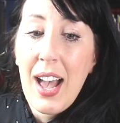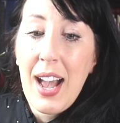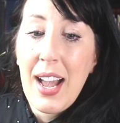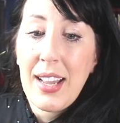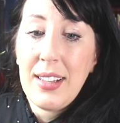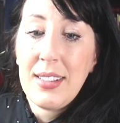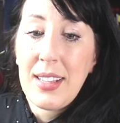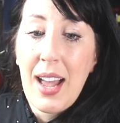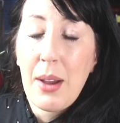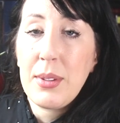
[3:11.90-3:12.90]
and
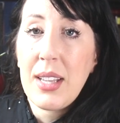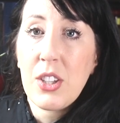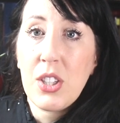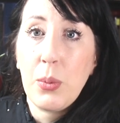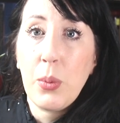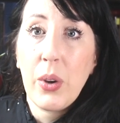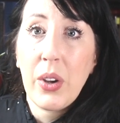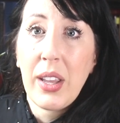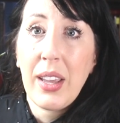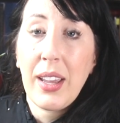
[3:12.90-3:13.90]
I was actually
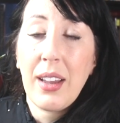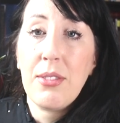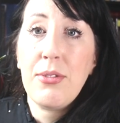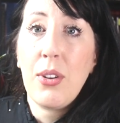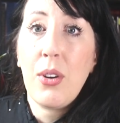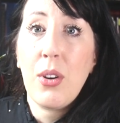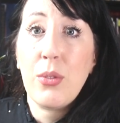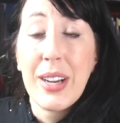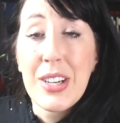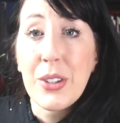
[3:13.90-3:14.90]
working for a
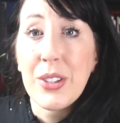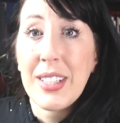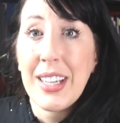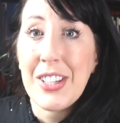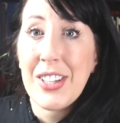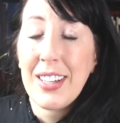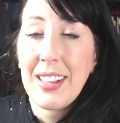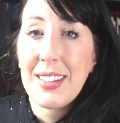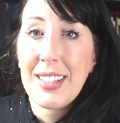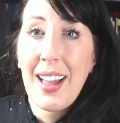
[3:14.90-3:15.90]
radio station
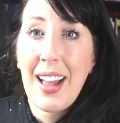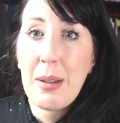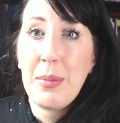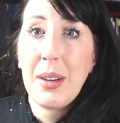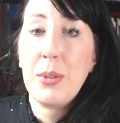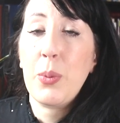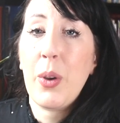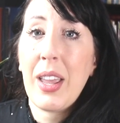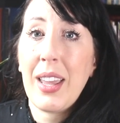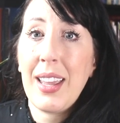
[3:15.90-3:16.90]
at the time. And I was
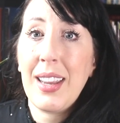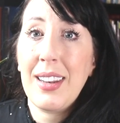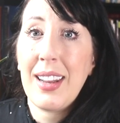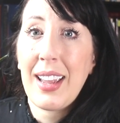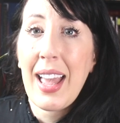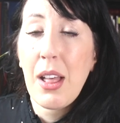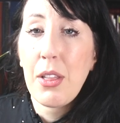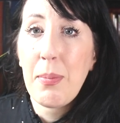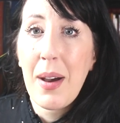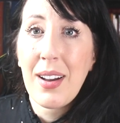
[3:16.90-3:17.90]
working in like
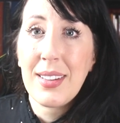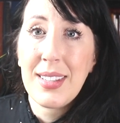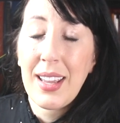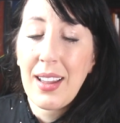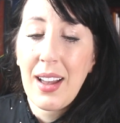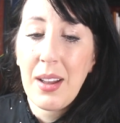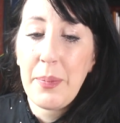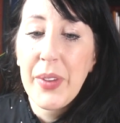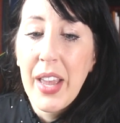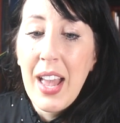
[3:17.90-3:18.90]
health marketing
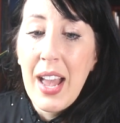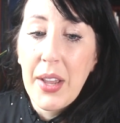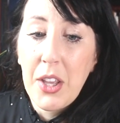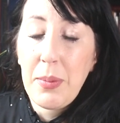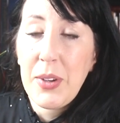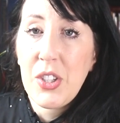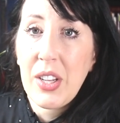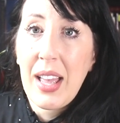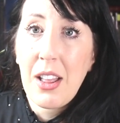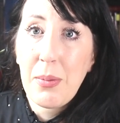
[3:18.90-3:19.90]
and
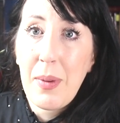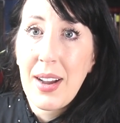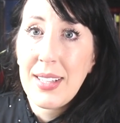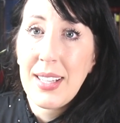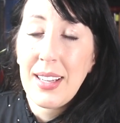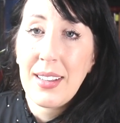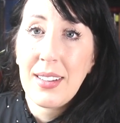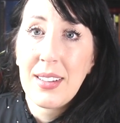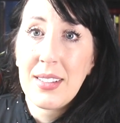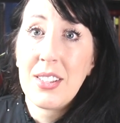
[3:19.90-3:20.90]
commissioning health
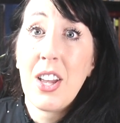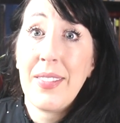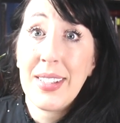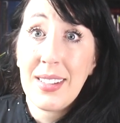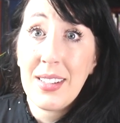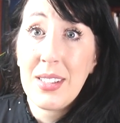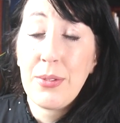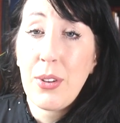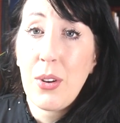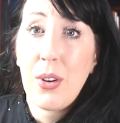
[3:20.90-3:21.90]
marketing services
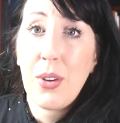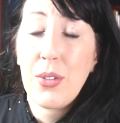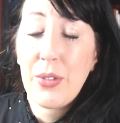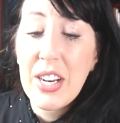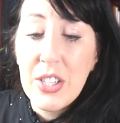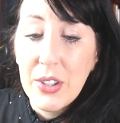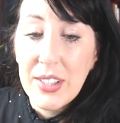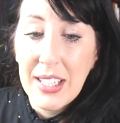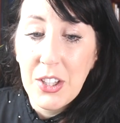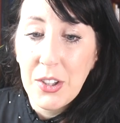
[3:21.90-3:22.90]
for the radio
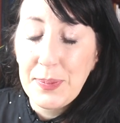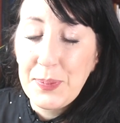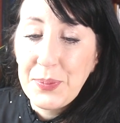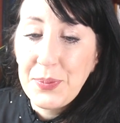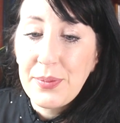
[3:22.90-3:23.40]
station.